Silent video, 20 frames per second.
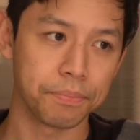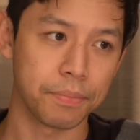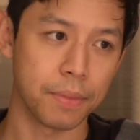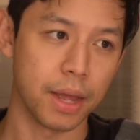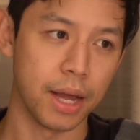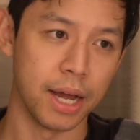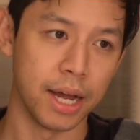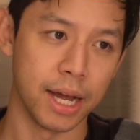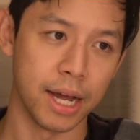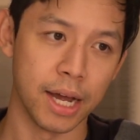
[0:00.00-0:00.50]

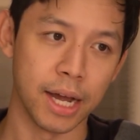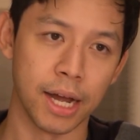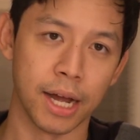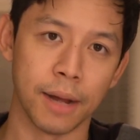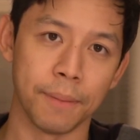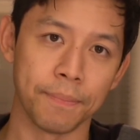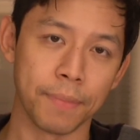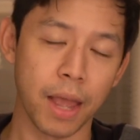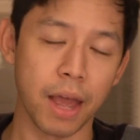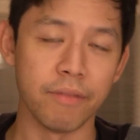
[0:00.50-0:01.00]

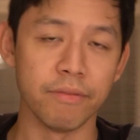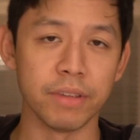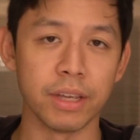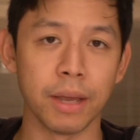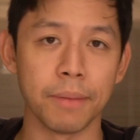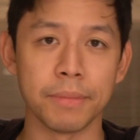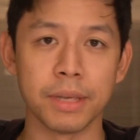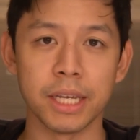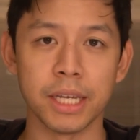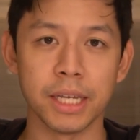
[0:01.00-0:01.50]

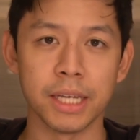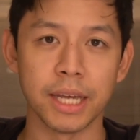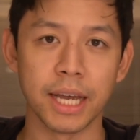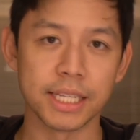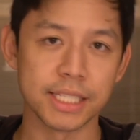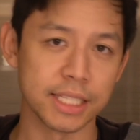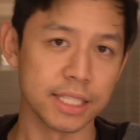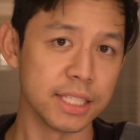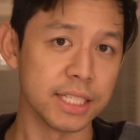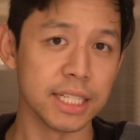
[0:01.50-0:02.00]
NVMe
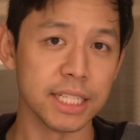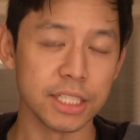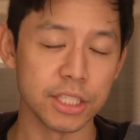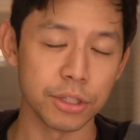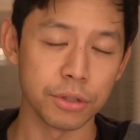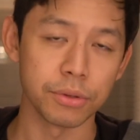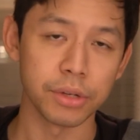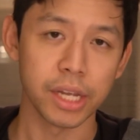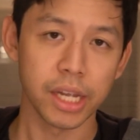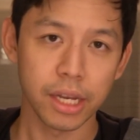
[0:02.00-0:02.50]
SSDs
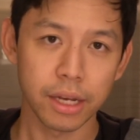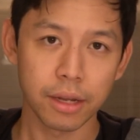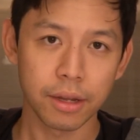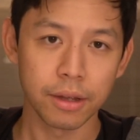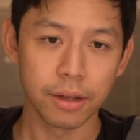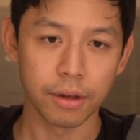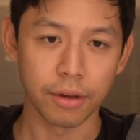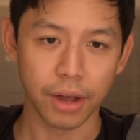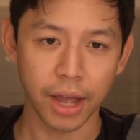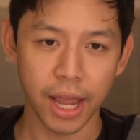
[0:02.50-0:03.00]
you need.
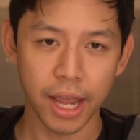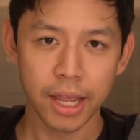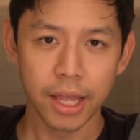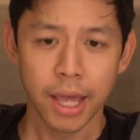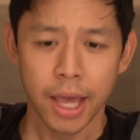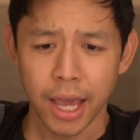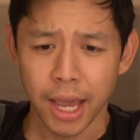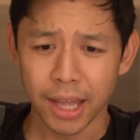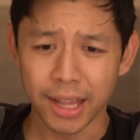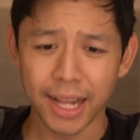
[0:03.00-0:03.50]
Okay,
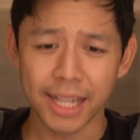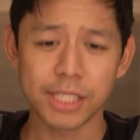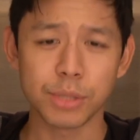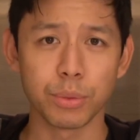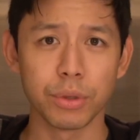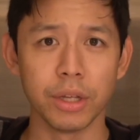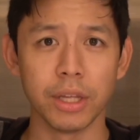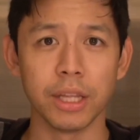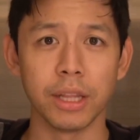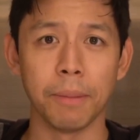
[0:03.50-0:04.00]
and that's
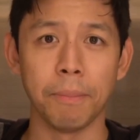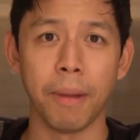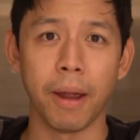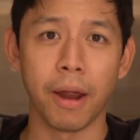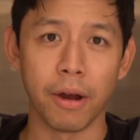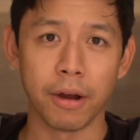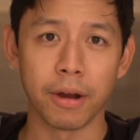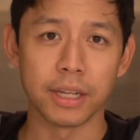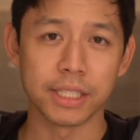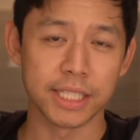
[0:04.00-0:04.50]
really the
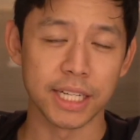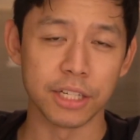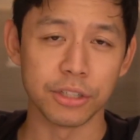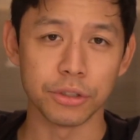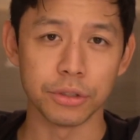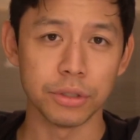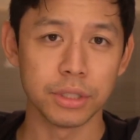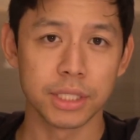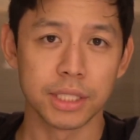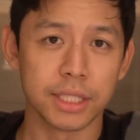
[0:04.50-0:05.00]
bare
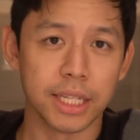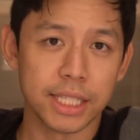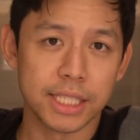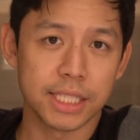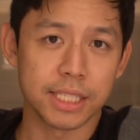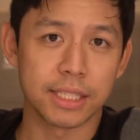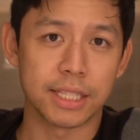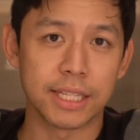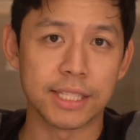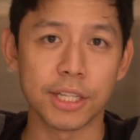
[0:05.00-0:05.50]
essentials.
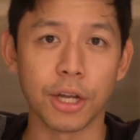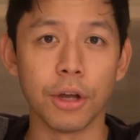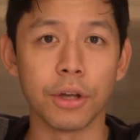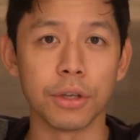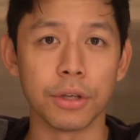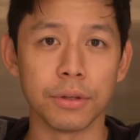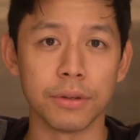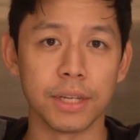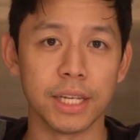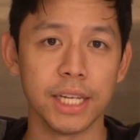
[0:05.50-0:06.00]
That's all
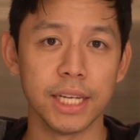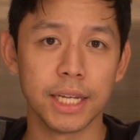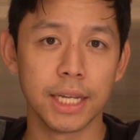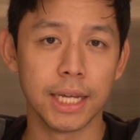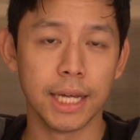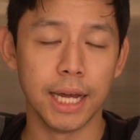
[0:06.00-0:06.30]
you need.